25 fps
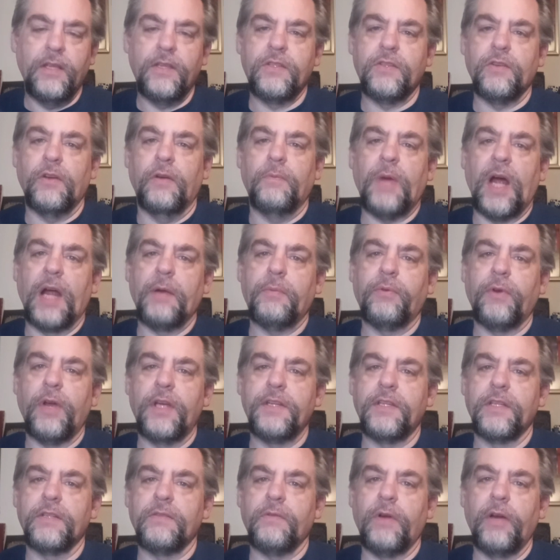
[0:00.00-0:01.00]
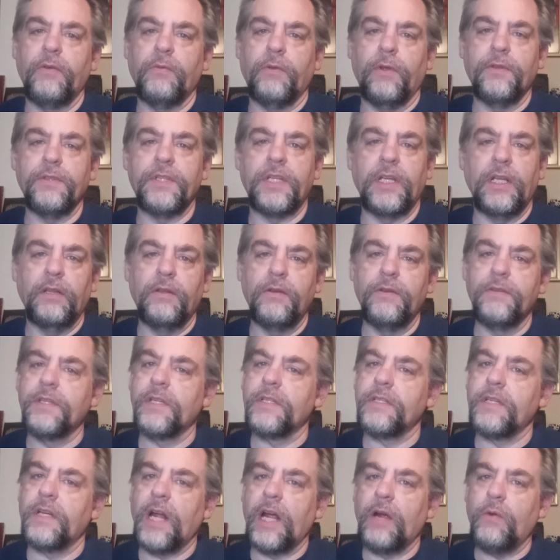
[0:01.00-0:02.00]
So by Price is Right rules, he
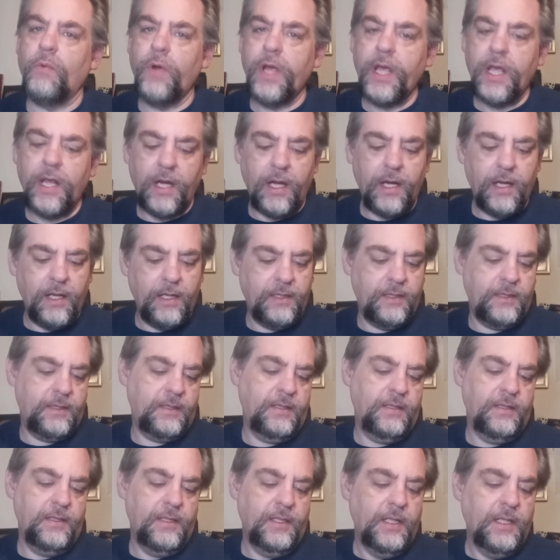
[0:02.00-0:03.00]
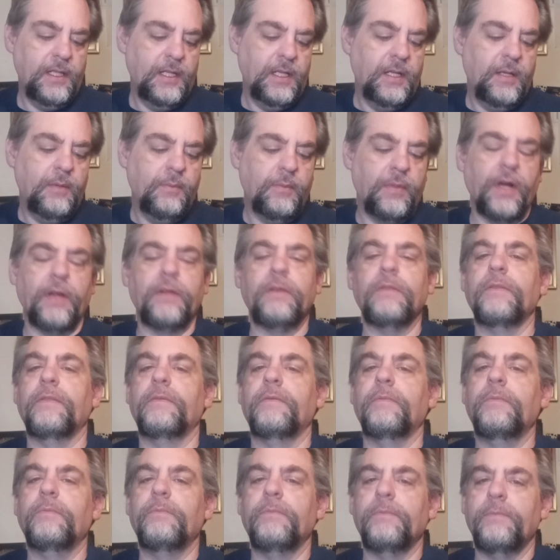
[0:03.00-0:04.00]
loses and I win. But
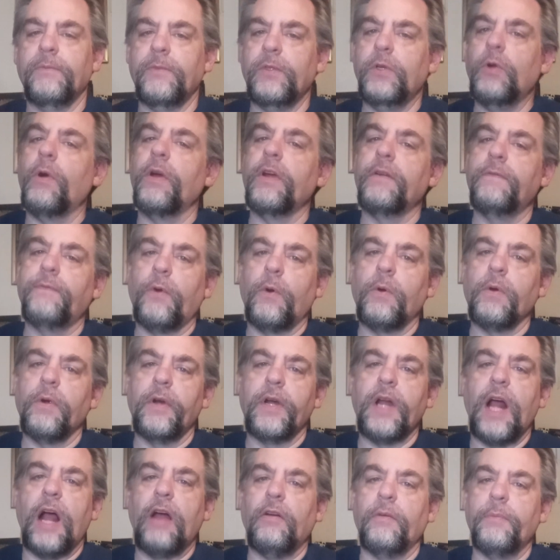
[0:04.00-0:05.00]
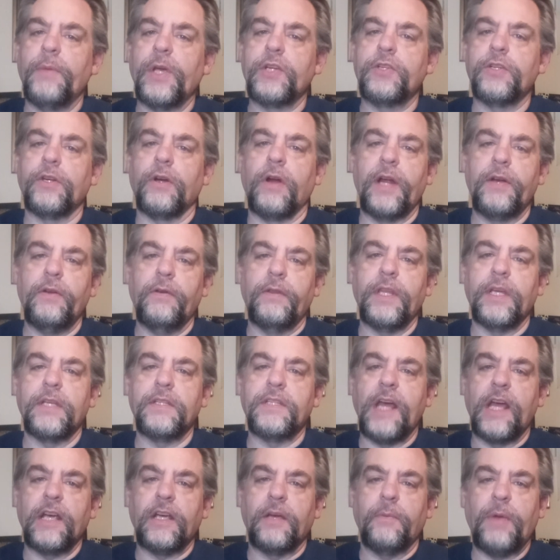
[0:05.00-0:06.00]
going forward, I will make sure I know the
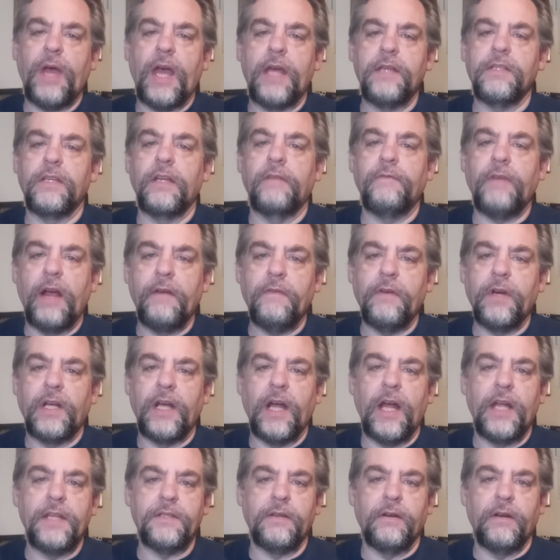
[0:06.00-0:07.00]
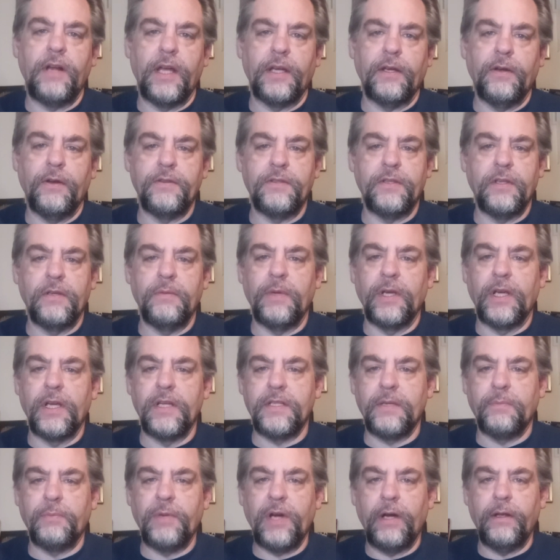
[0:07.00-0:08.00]
exact capacity of every concert I go to,
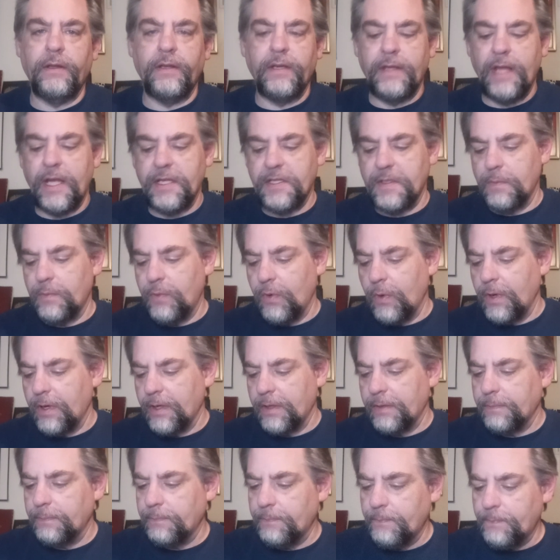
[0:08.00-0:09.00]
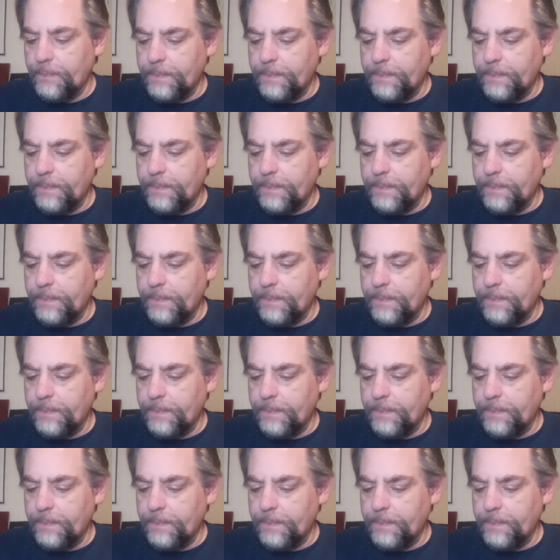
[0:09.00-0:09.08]
because apparently that's important.